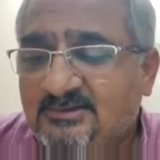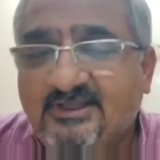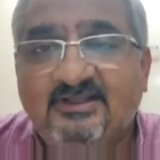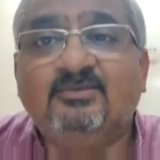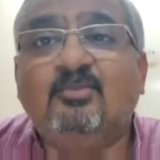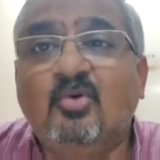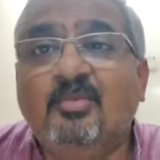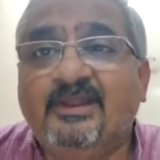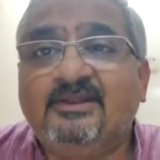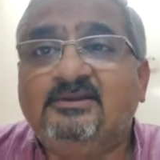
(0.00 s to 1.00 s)
is
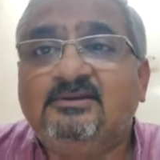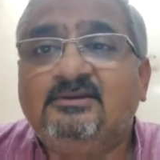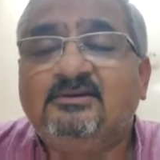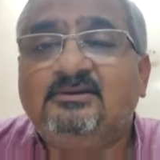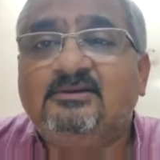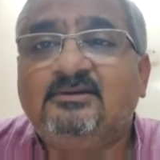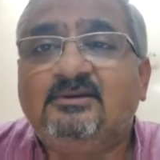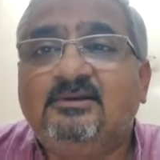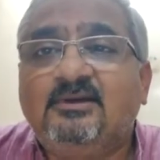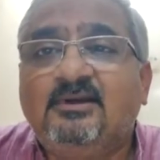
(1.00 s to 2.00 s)
booming,
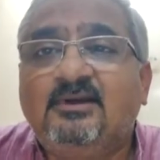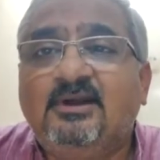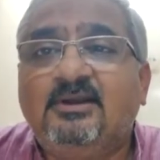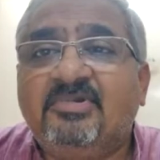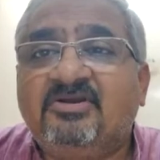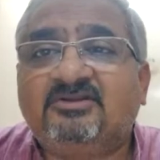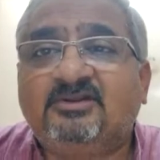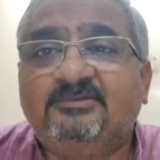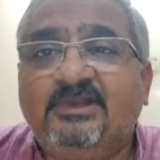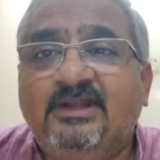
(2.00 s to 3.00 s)
and because
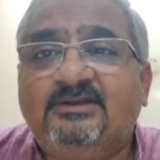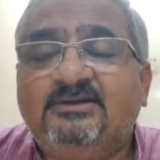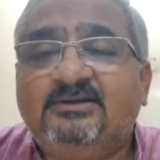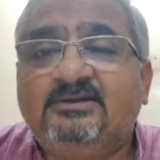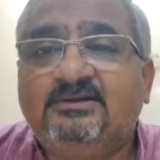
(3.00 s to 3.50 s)
of that,